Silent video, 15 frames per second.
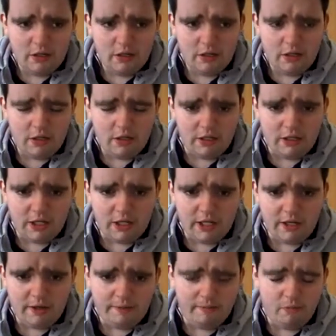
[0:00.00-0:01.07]
And
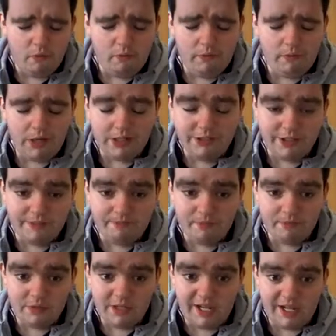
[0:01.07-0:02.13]
actually,
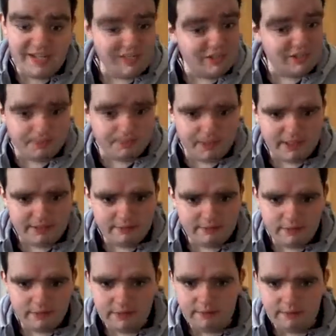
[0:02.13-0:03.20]
and speak
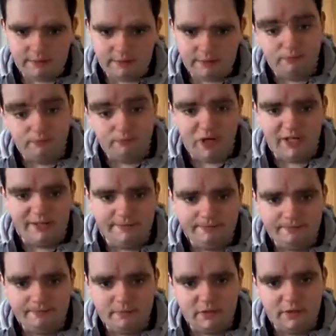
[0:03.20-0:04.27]
while
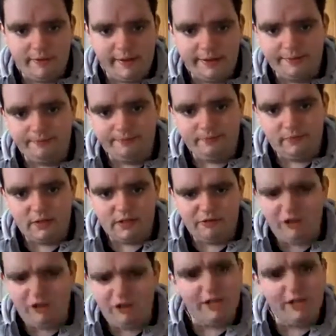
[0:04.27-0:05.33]
while while
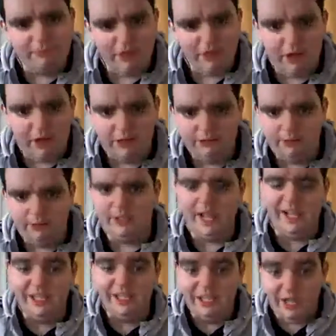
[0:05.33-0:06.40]
I'm talking about
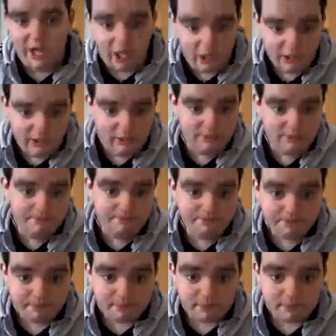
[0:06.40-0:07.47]
alcohol,
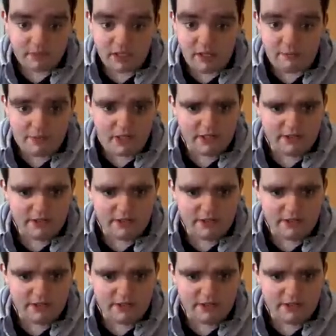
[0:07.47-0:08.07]
because